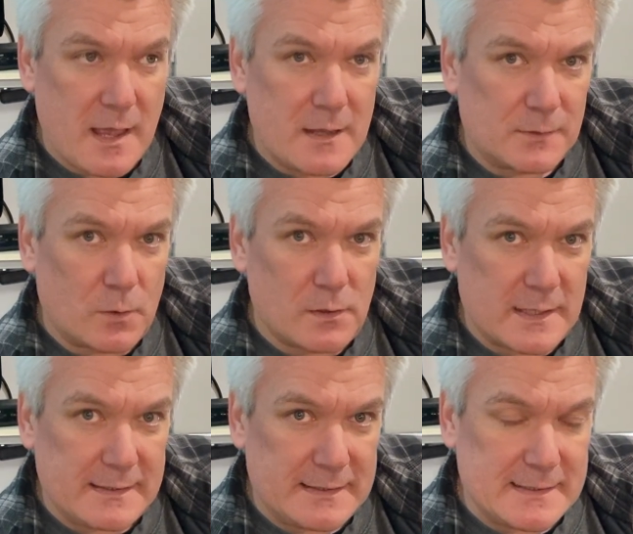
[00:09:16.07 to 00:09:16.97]
The whole
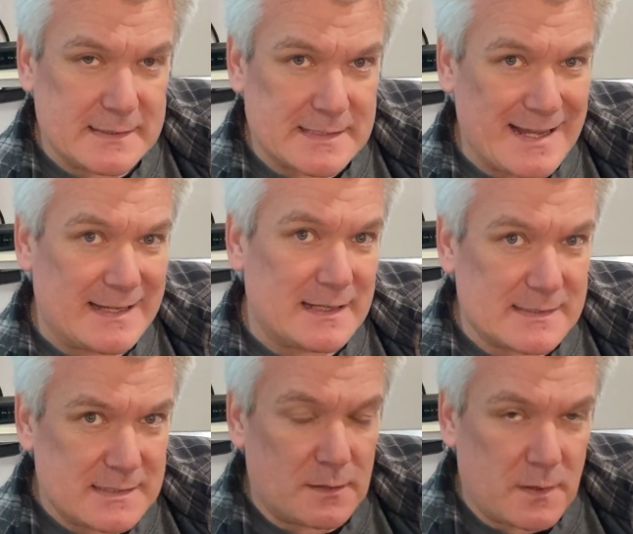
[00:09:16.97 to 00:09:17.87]
idea is I can't
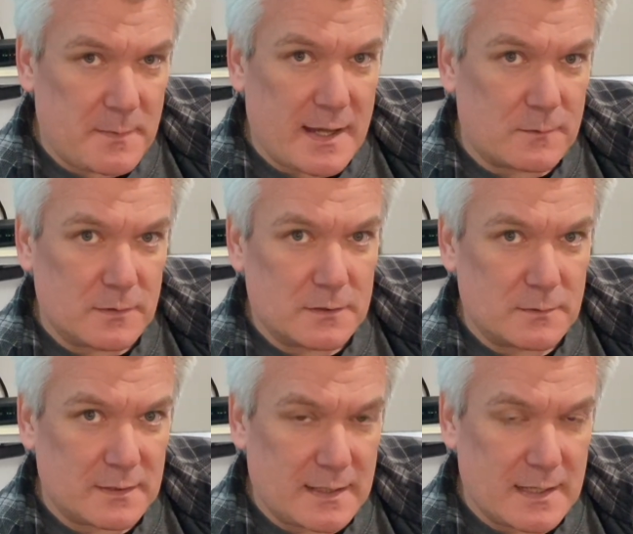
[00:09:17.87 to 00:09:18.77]
see out my back window with
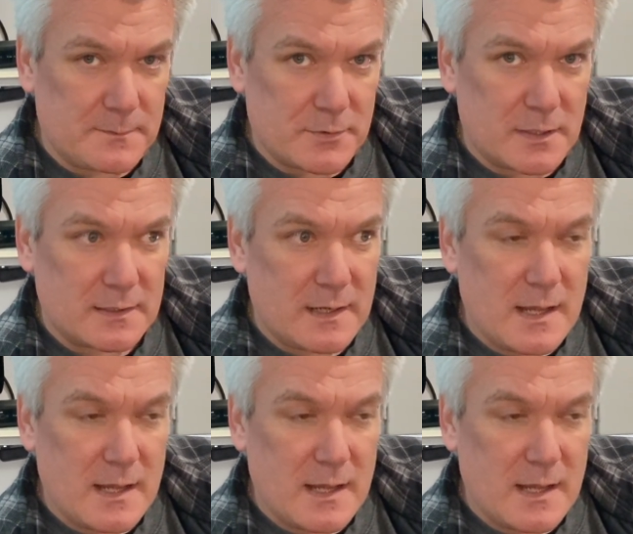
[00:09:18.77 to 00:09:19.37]
the camper on it,